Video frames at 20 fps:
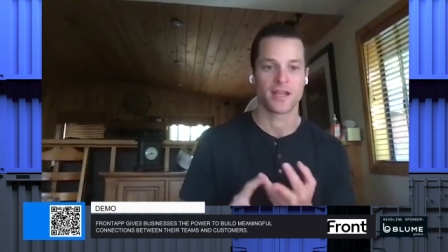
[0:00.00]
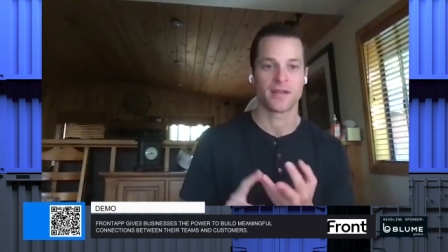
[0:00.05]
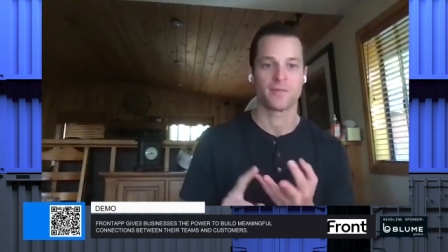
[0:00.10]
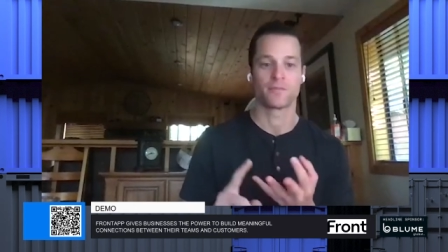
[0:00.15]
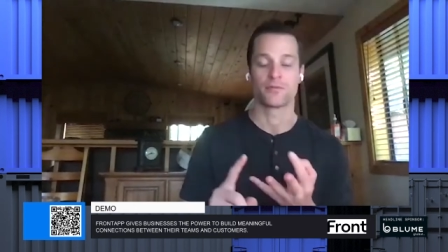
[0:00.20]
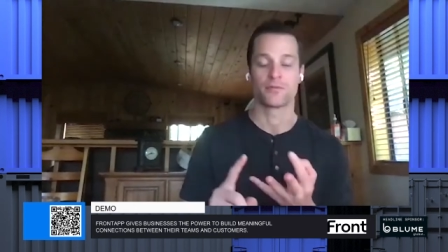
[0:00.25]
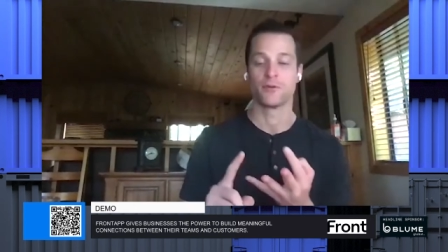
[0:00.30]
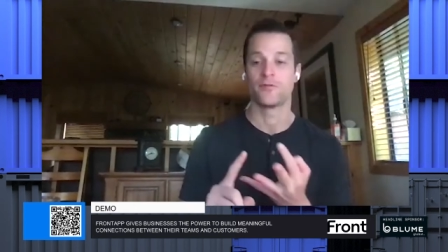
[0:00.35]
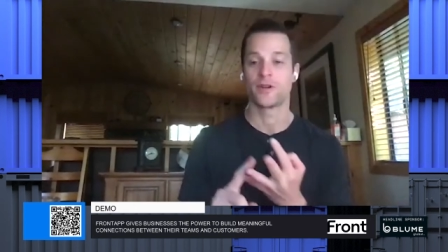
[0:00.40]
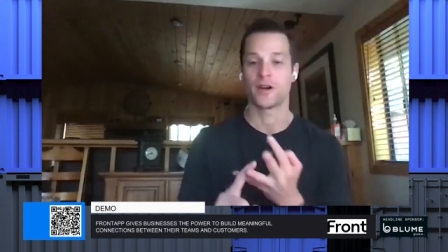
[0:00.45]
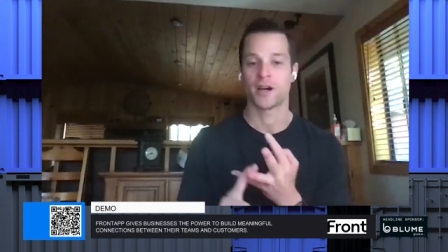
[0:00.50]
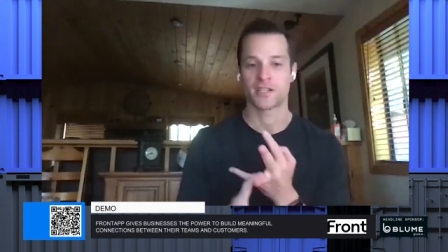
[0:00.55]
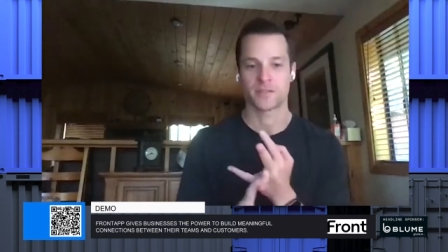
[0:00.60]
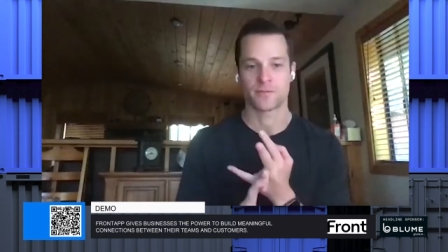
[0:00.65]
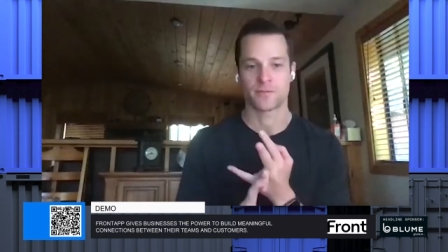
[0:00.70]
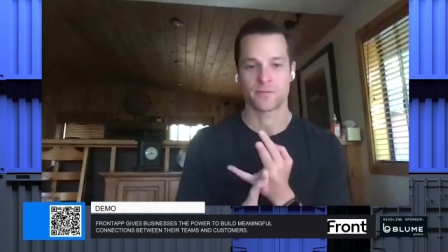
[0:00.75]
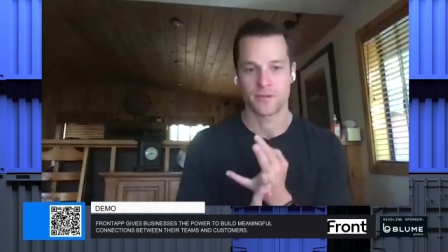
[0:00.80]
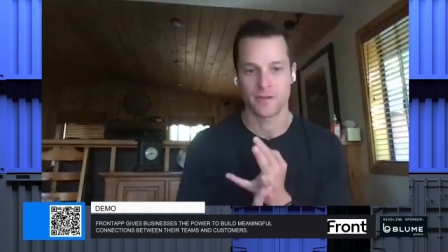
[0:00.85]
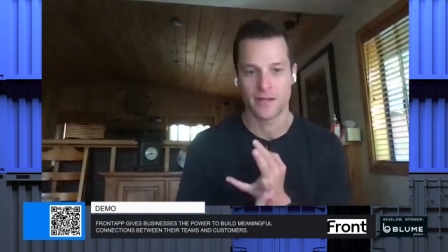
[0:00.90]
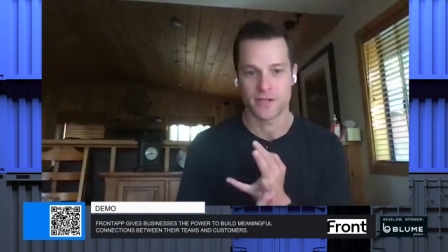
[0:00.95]
improve
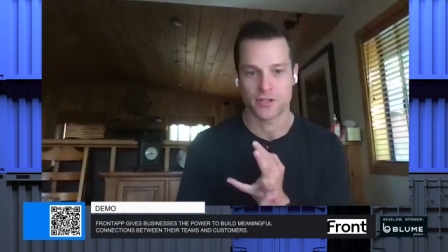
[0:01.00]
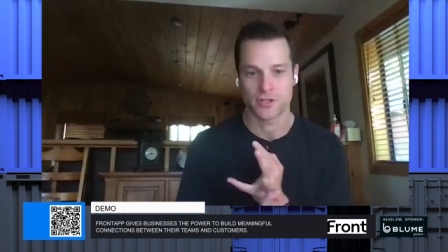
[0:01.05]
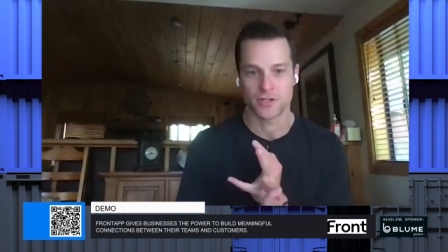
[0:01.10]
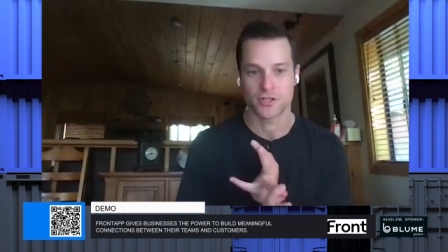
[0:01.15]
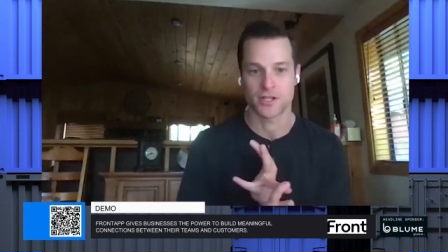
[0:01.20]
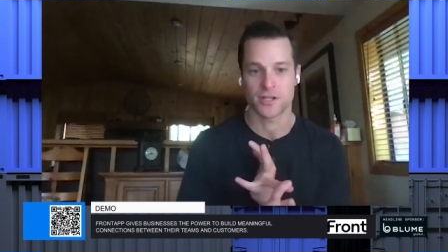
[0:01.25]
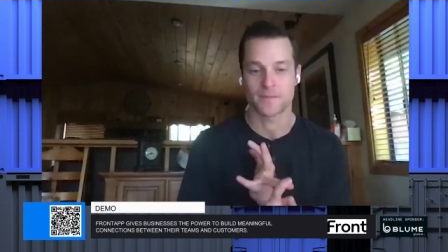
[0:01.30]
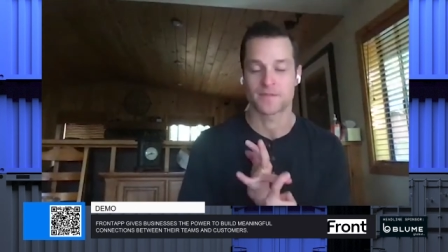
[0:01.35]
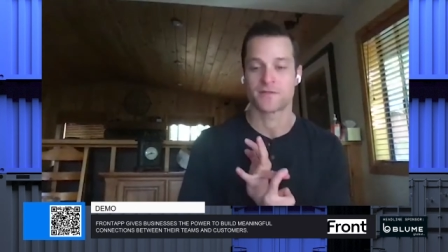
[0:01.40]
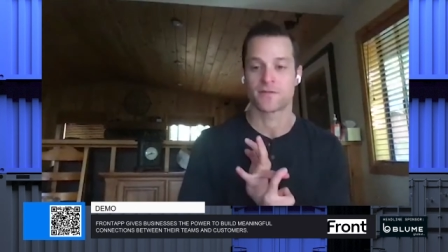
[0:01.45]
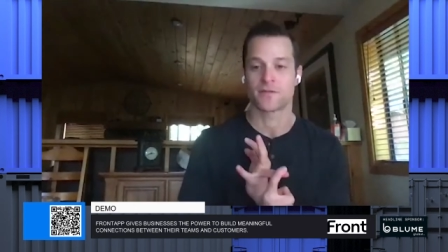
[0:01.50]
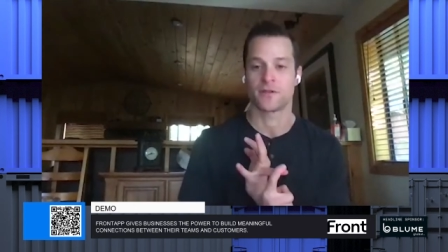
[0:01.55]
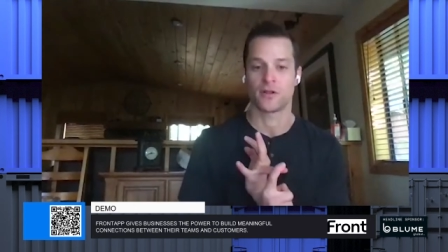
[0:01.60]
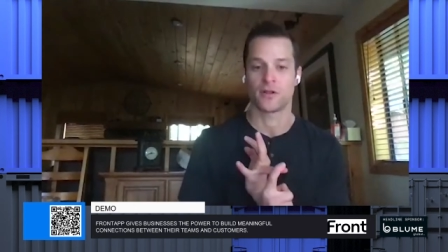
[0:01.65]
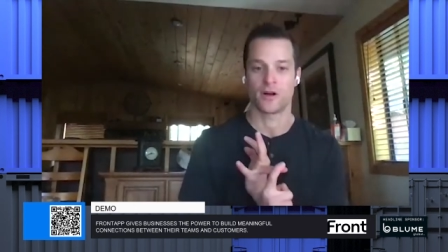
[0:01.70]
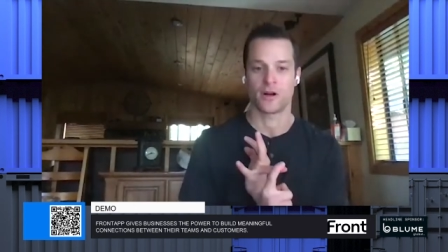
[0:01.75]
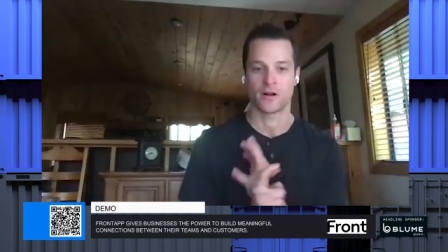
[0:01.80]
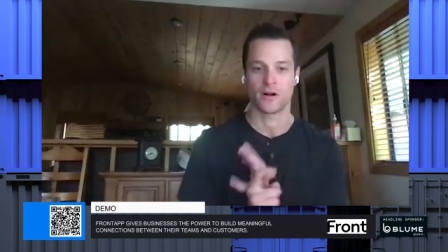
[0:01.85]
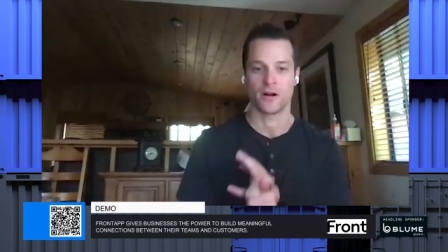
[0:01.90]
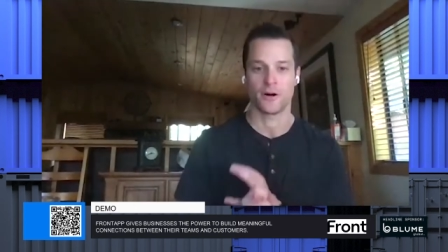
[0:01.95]
customer relationships for the
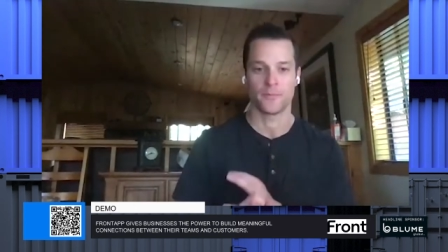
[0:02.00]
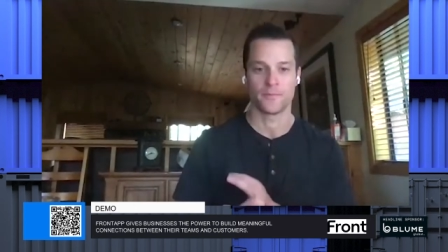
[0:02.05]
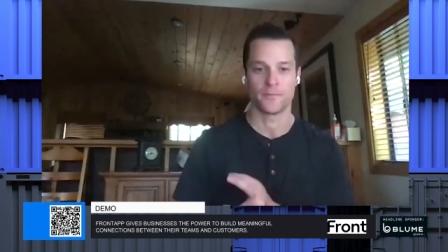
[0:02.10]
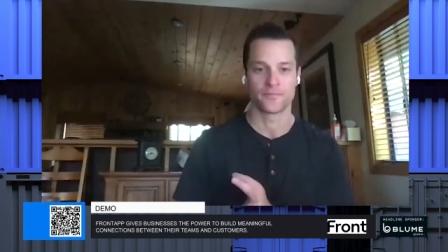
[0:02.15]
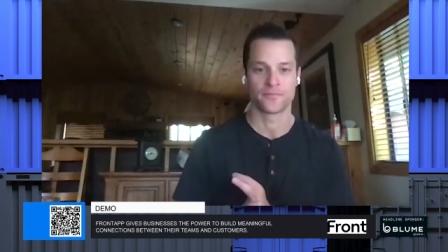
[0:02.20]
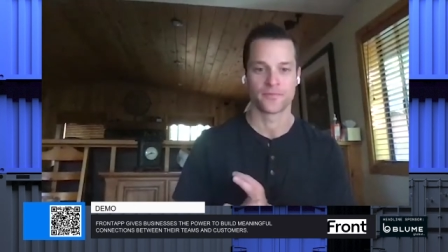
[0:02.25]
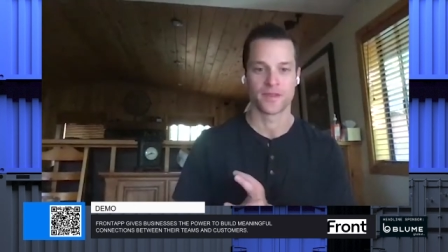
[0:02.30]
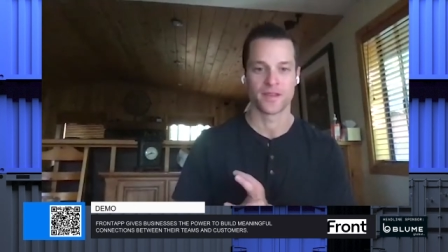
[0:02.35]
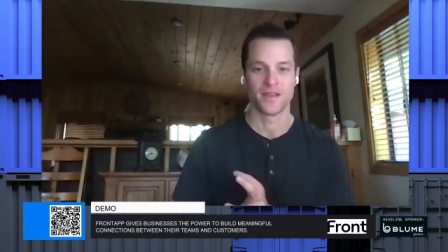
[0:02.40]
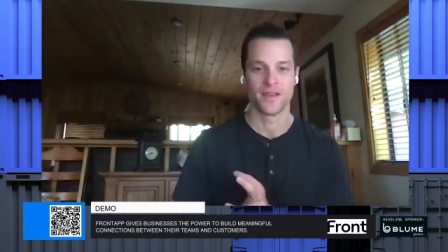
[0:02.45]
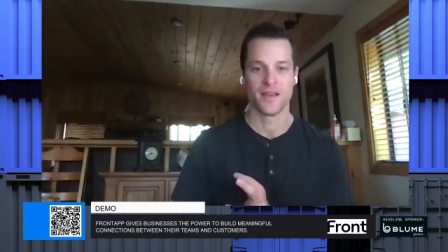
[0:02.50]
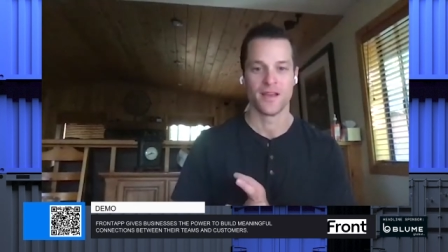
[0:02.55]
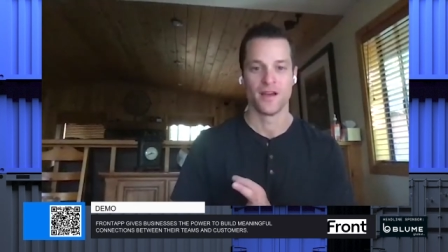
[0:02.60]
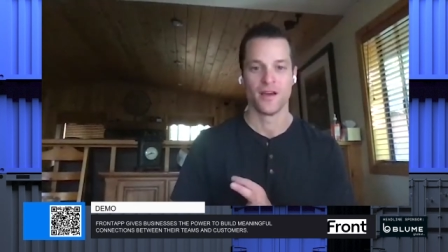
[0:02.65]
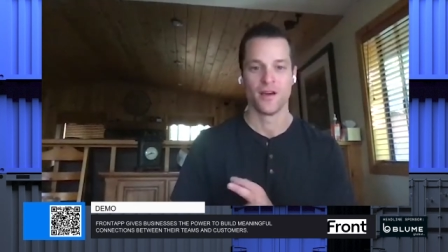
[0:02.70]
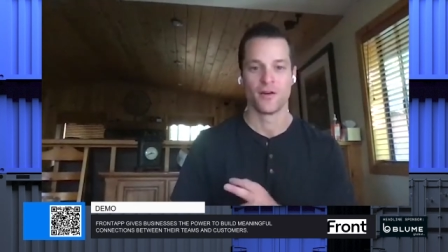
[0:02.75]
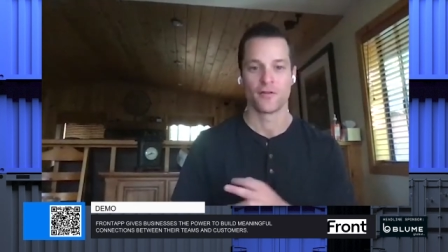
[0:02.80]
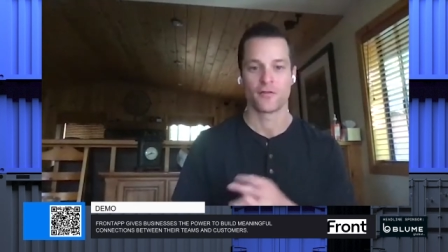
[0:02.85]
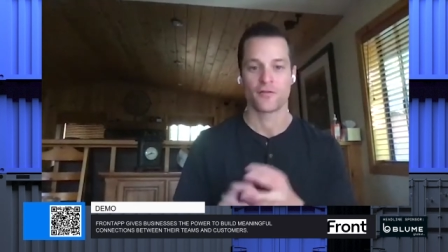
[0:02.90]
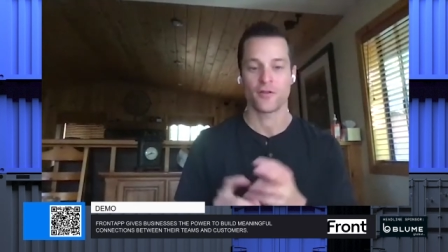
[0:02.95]
long haul.
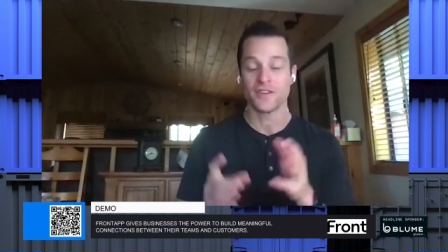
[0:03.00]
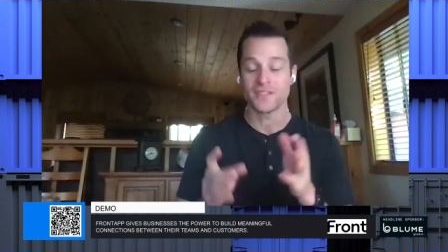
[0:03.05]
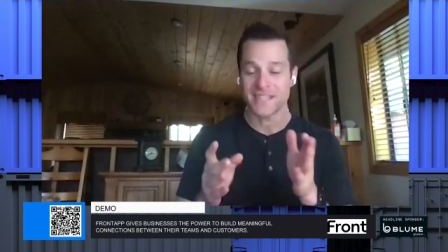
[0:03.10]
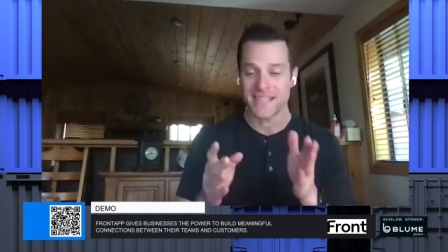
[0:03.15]
Front